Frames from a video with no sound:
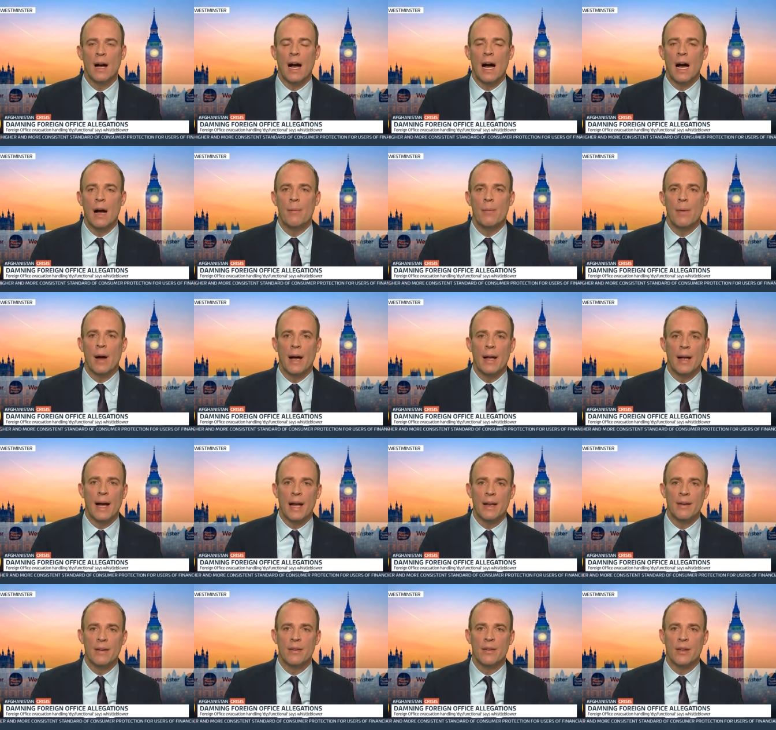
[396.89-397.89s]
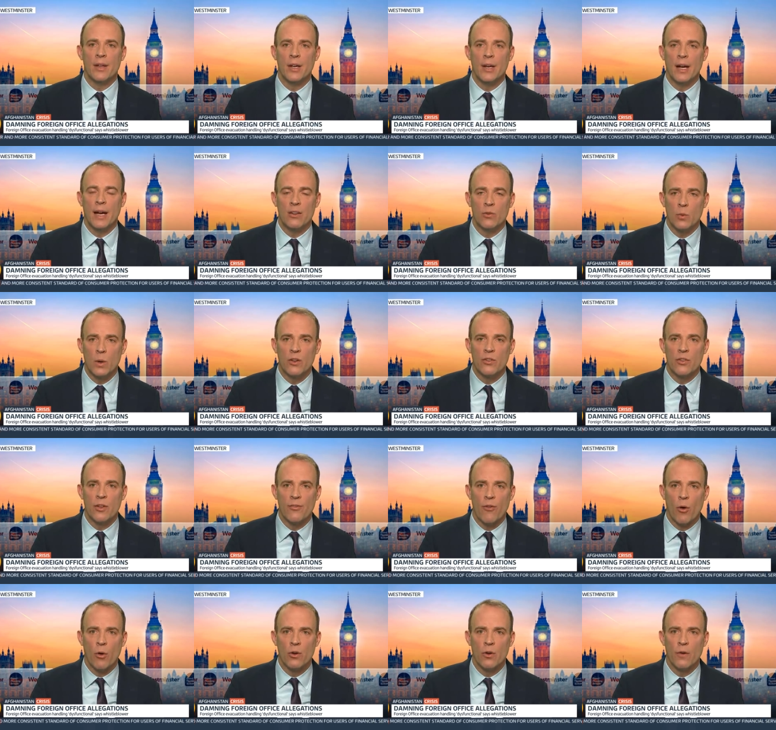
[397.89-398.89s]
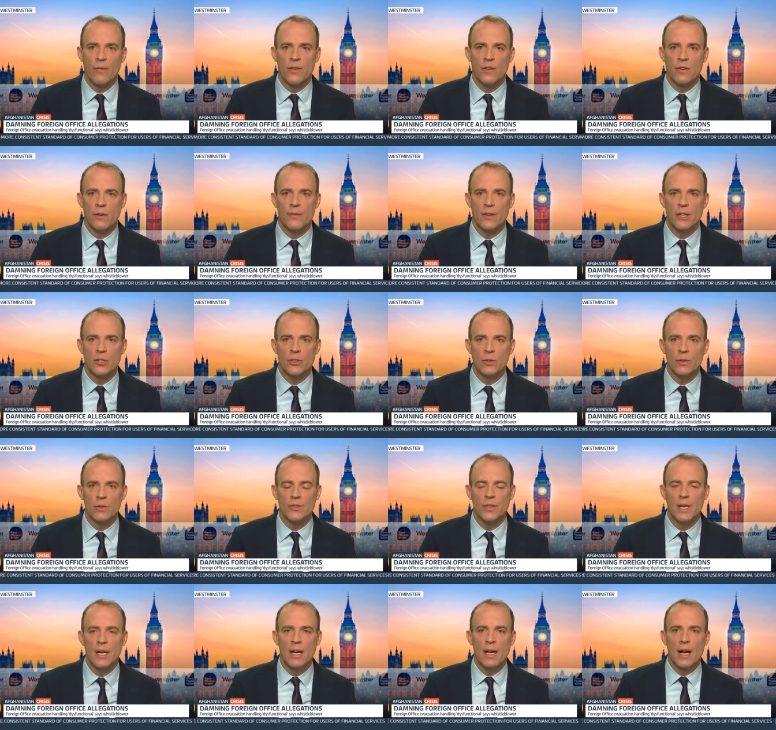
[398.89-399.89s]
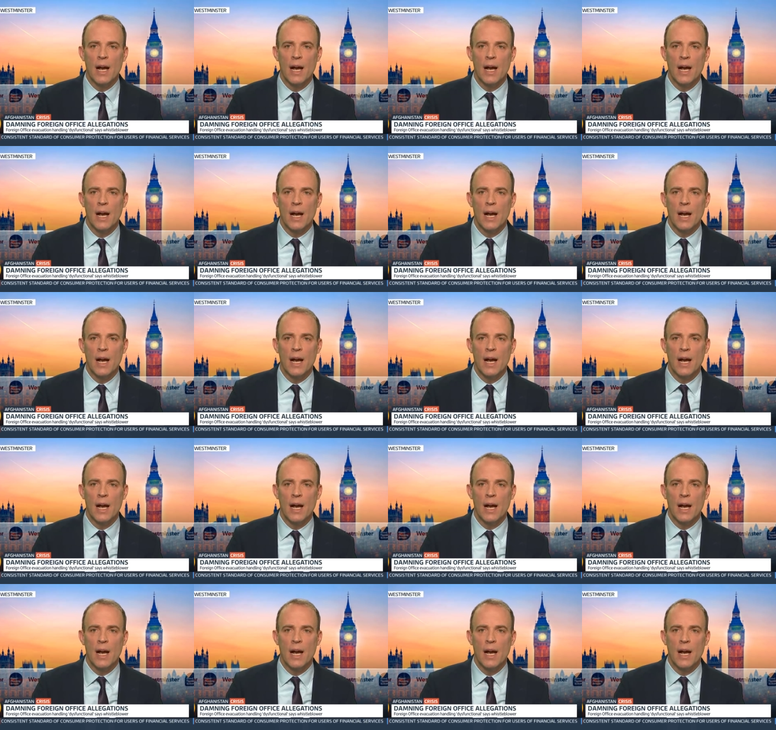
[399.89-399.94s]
um, and the, as well as the Foreign Office officials.